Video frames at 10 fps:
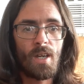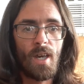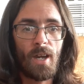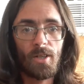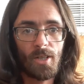
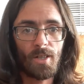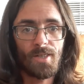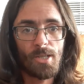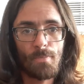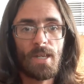air gun
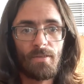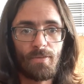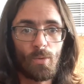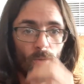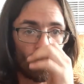that's meant
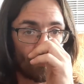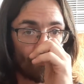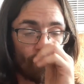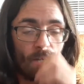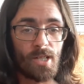for
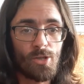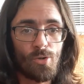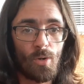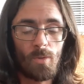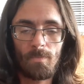pest
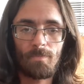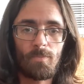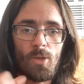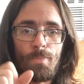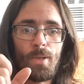control.
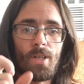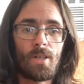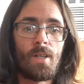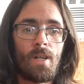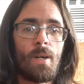You put a
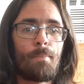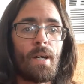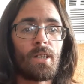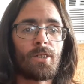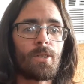
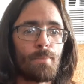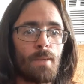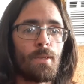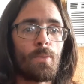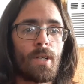pellet or
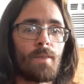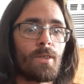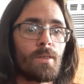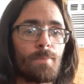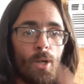BB,
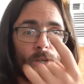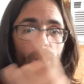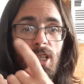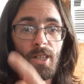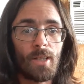whatever, or
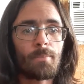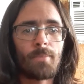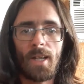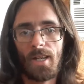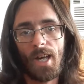clip,
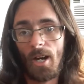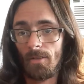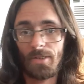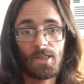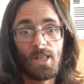
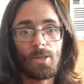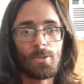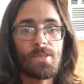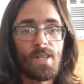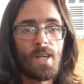however it
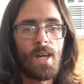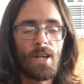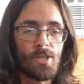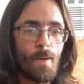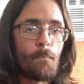loads,
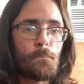and just